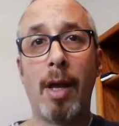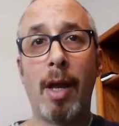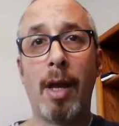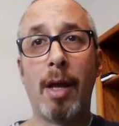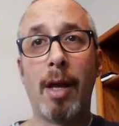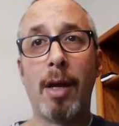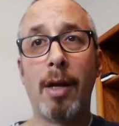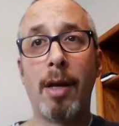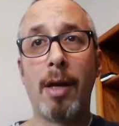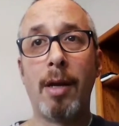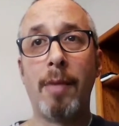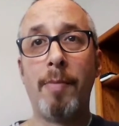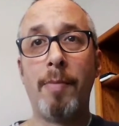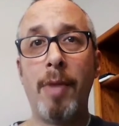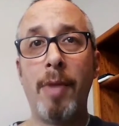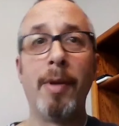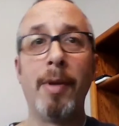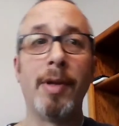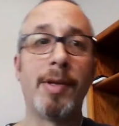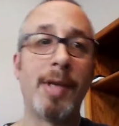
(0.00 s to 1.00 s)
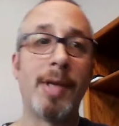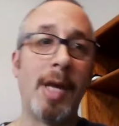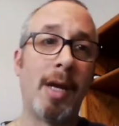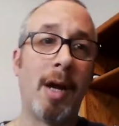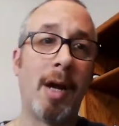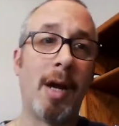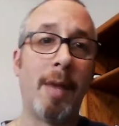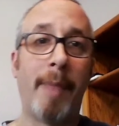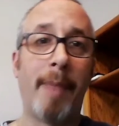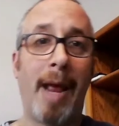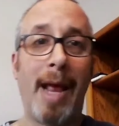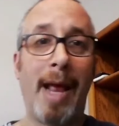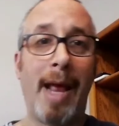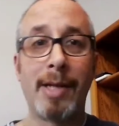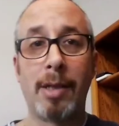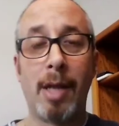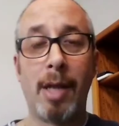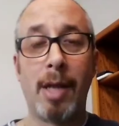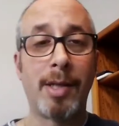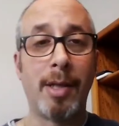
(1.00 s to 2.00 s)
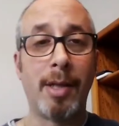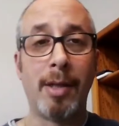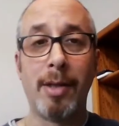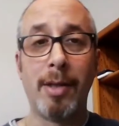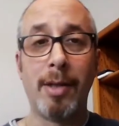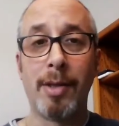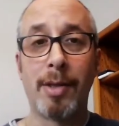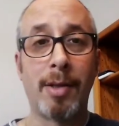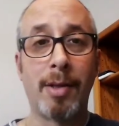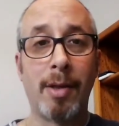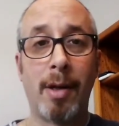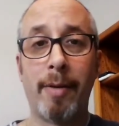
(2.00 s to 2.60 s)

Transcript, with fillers: and being able to take on past lessons